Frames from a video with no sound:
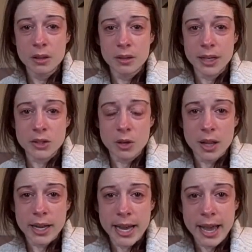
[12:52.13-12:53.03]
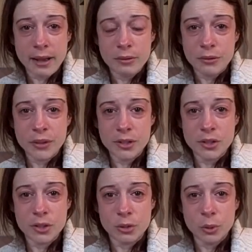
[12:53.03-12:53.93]
that's all I have
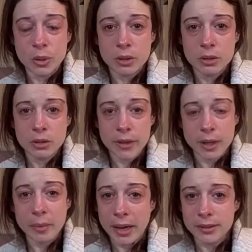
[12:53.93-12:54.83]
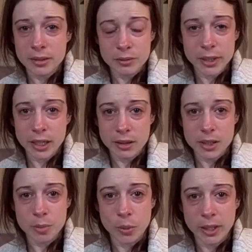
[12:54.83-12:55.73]
is to think positively at
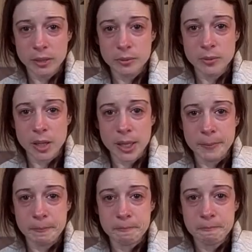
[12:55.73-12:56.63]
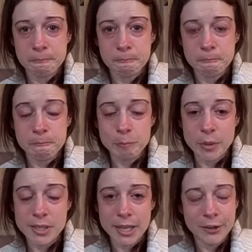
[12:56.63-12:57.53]
this point,
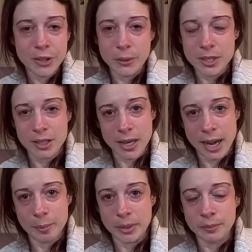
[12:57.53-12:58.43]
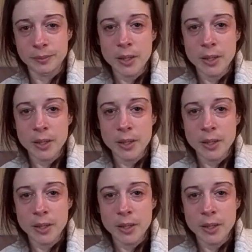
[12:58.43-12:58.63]
because I don't know what's going to happen.